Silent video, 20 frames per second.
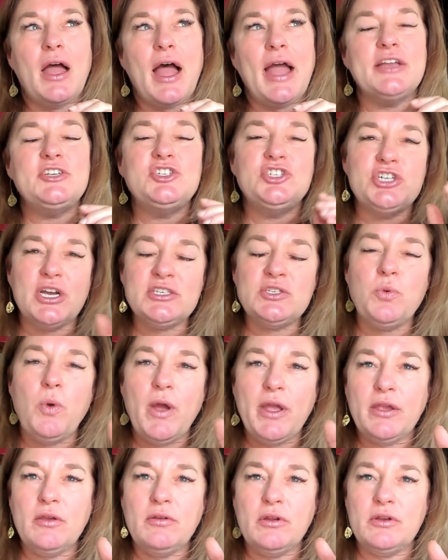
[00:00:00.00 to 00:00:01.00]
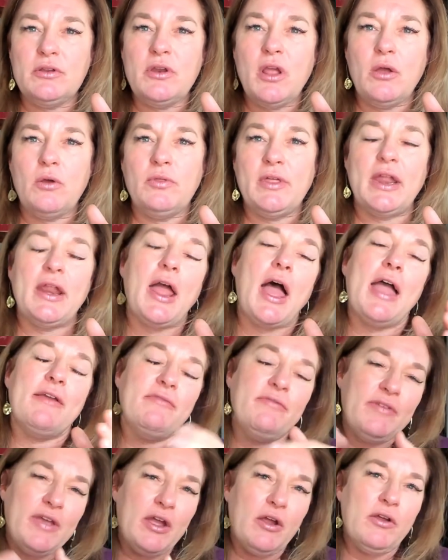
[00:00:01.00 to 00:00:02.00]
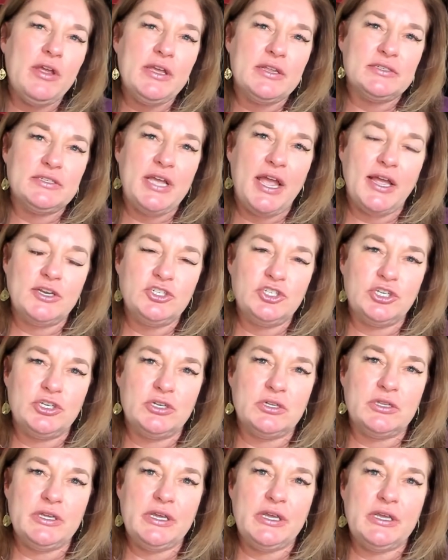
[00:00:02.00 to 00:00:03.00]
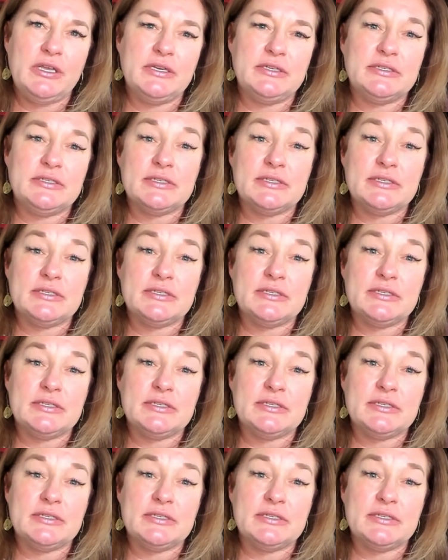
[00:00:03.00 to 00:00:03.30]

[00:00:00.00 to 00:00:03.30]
I just want you to know that I very intentionally